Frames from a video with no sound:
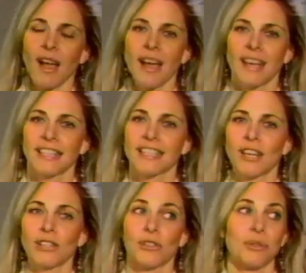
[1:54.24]
I gotta
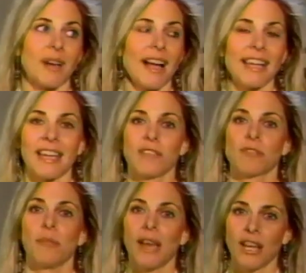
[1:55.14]
tell you, I can't even
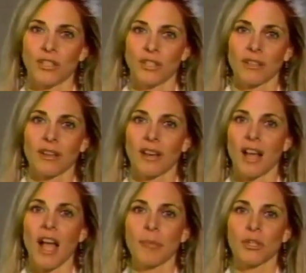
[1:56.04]
imagine
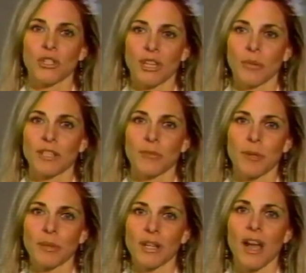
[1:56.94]
accomplishing what these
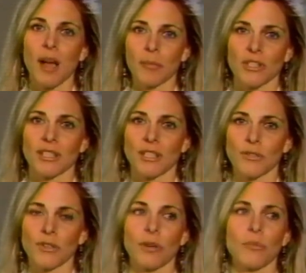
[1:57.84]
people accomplished in this
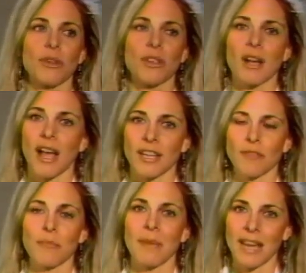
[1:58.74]
film with the kind
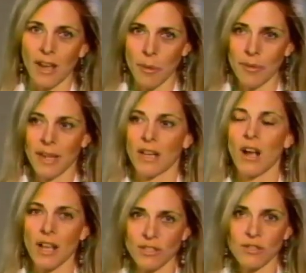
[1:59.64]
of makeup and
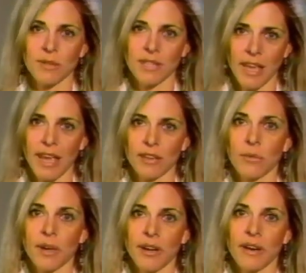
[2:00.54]
costumes that they had to
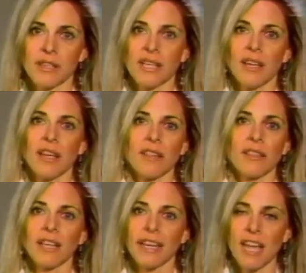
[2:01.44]
wear.
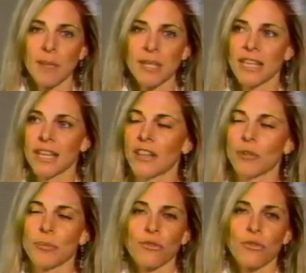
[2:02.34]
The dynamics they
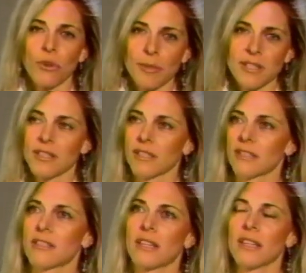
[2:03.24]
their
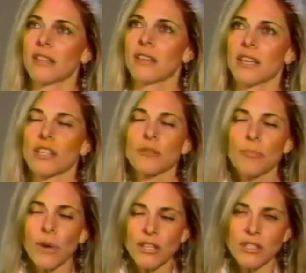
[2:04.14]
performances, the, the
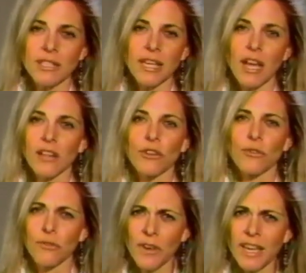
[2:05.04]
expressions they got on their
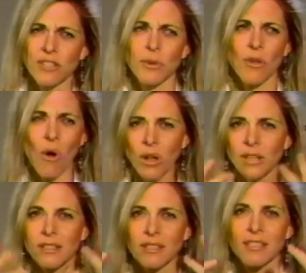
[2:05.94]
face with all
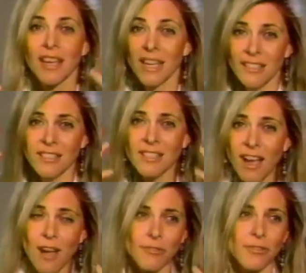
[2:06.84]
of this
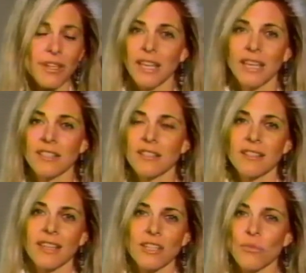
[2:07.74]
stuff. It, it's,
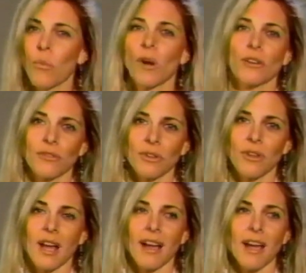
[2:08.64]
it's wonderful.
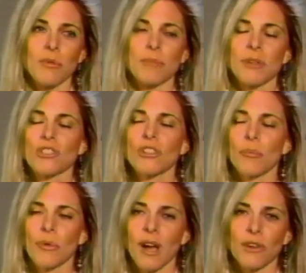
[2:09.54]
I, I would be so
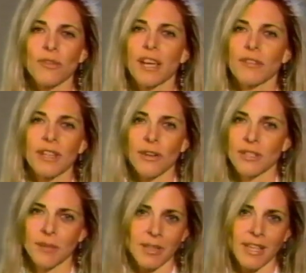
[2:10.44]
proud if I ever carried
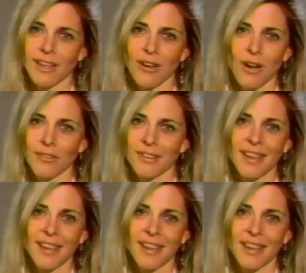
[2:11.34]
something like that off.